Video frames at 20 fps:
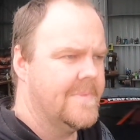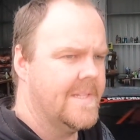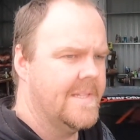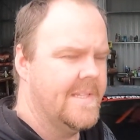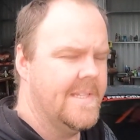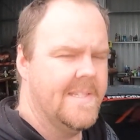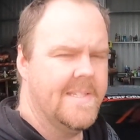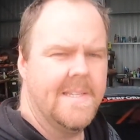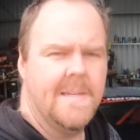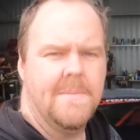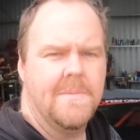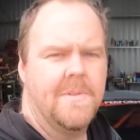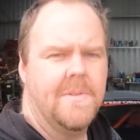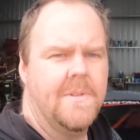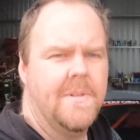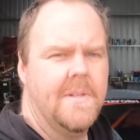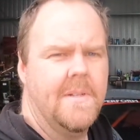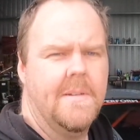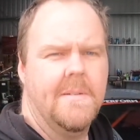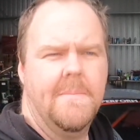there's some
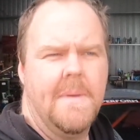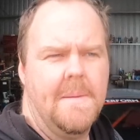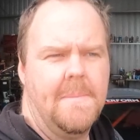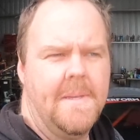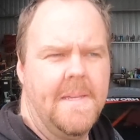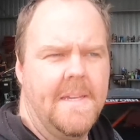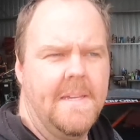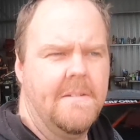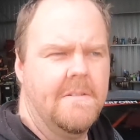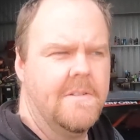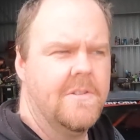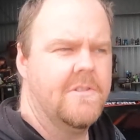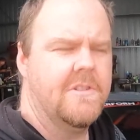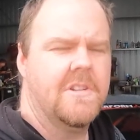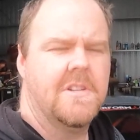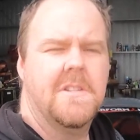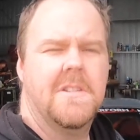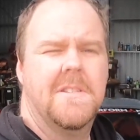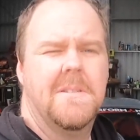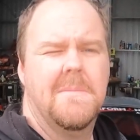sort of maybe air
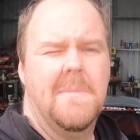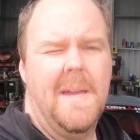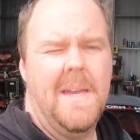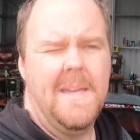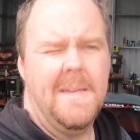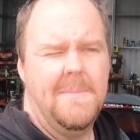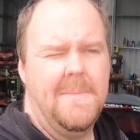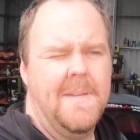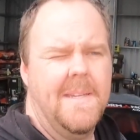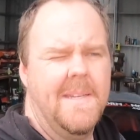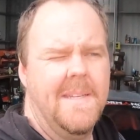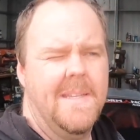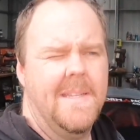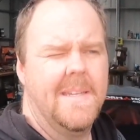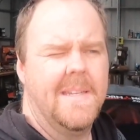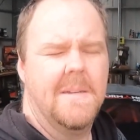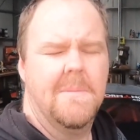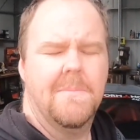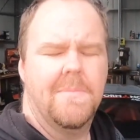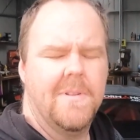restriction, so maybe
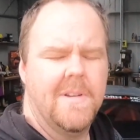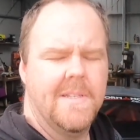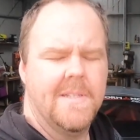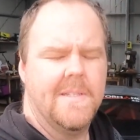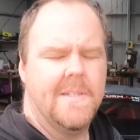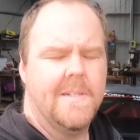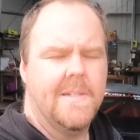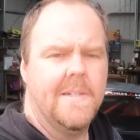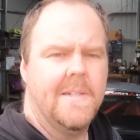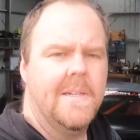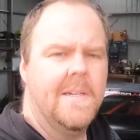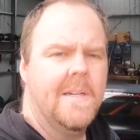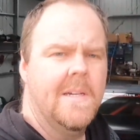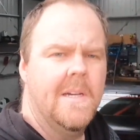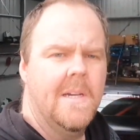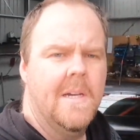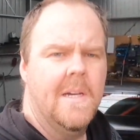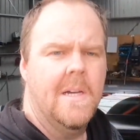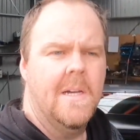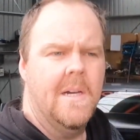the compressor
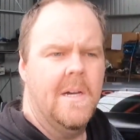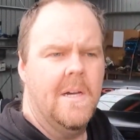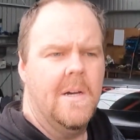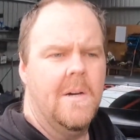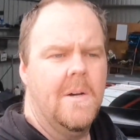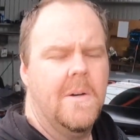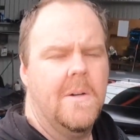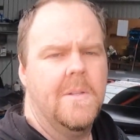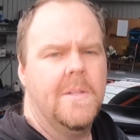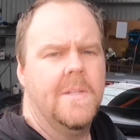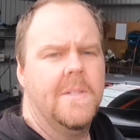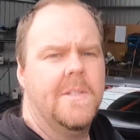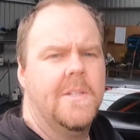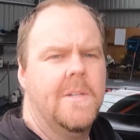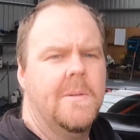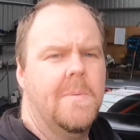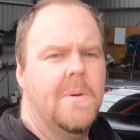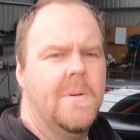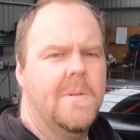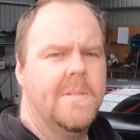on the
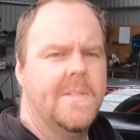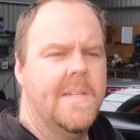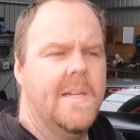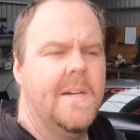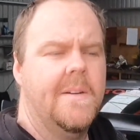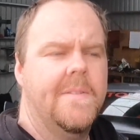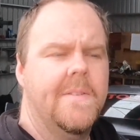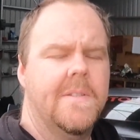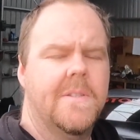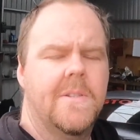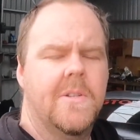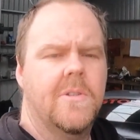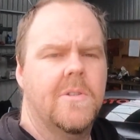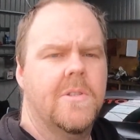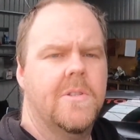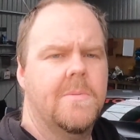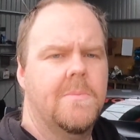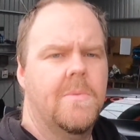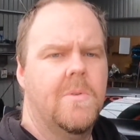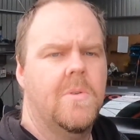turbo itself is too
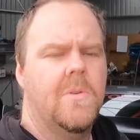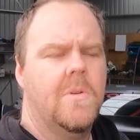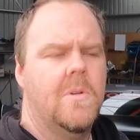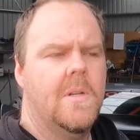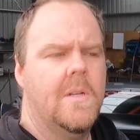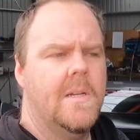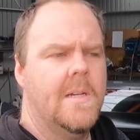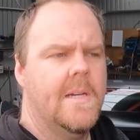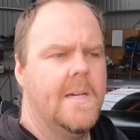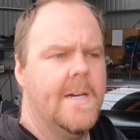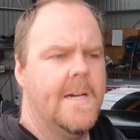small.